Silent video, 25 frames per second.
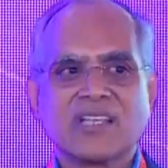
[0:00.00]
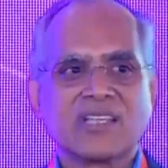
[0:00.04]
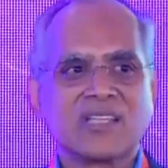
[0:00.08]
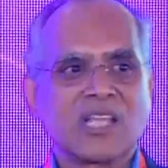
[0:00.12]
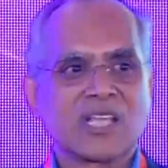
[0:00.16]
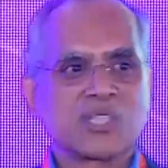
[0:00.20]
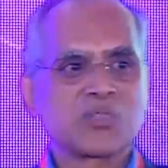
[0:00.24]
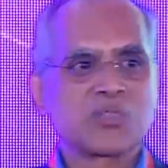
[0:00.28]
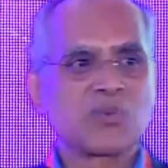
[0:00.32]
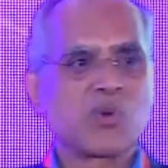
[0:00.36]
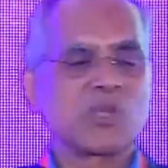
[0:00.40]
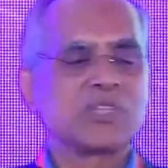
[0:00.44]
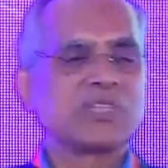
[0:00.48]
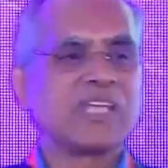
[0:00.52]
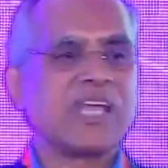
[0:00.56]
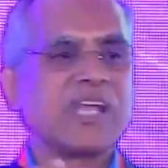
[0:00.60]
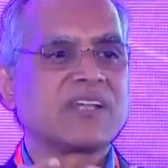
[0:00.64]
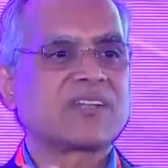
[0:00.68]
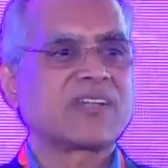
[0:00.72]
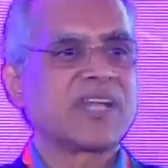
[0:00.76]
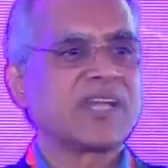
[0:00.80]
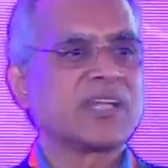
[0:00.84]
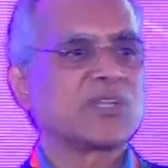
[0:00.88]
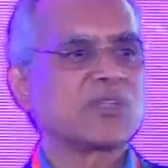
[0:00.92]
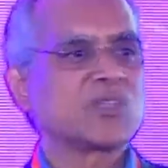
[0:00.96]
That's what they're
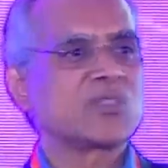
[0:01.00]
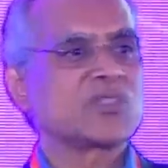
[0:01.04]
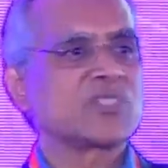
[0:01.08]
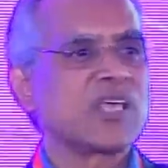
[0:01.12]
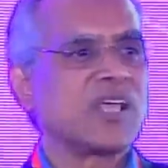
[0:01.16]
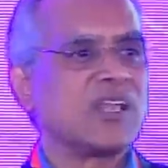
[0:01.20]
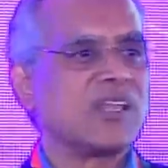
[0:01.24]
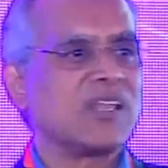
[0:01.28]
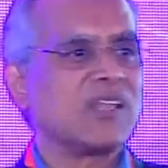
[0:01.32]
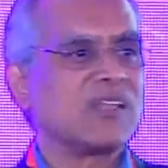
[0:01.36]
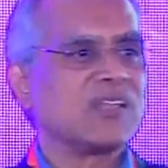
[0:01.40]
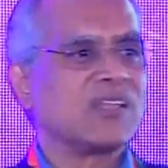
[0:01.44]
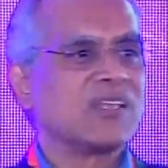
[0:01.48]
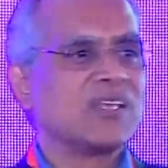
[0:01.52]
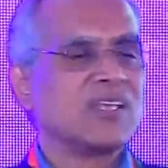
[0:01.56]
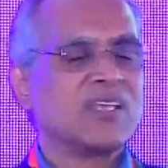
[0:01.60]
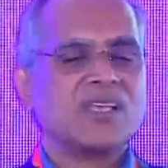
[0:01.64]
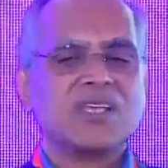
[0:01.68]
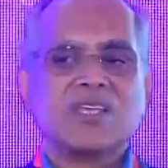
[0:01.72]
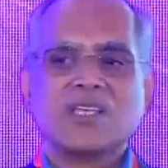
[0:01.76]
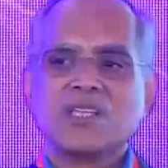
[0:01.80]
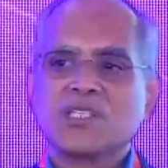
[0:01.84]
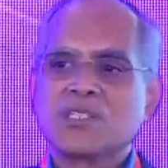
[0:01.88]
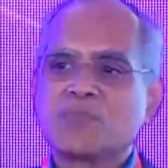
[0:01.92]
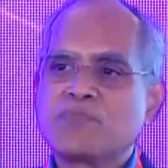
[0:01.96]
trying to sell.
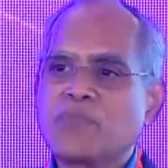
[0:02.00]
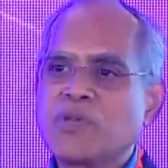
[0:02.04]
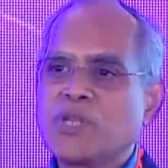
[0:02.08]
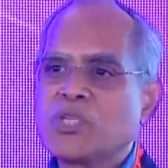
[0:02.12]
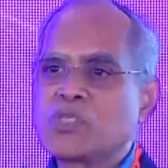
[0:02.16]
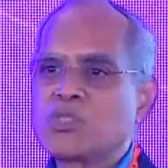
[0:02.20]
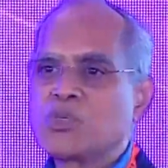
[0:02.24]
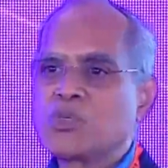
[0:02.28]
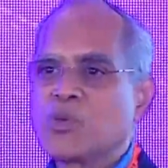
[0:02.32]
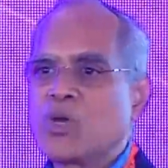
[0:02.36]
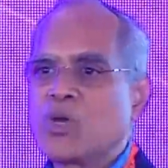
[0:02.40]
Spiritual